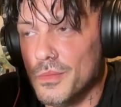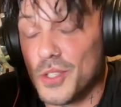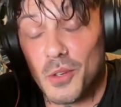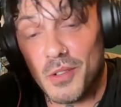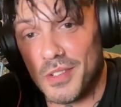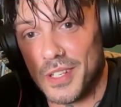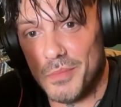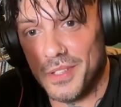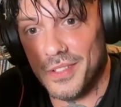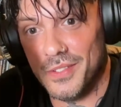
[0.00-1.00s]
So currently
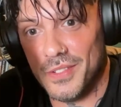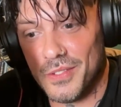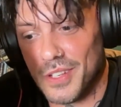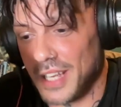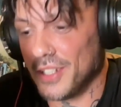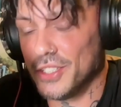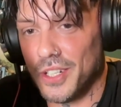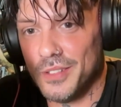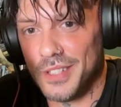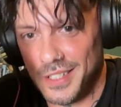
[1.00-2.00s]
I'm in
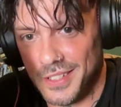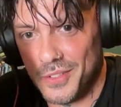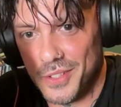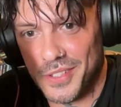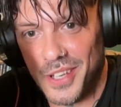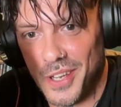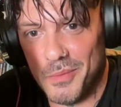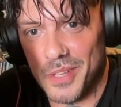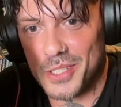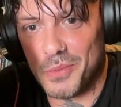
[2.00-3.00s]
Lancashire, England.
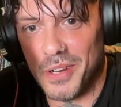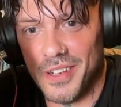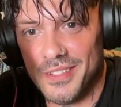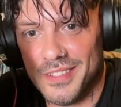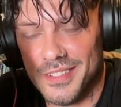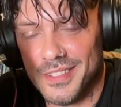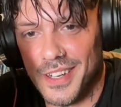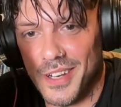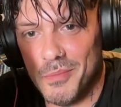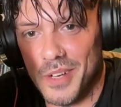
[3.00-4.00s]
That's where
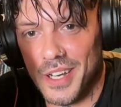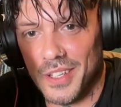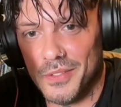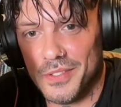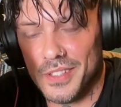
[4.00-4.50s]
I live,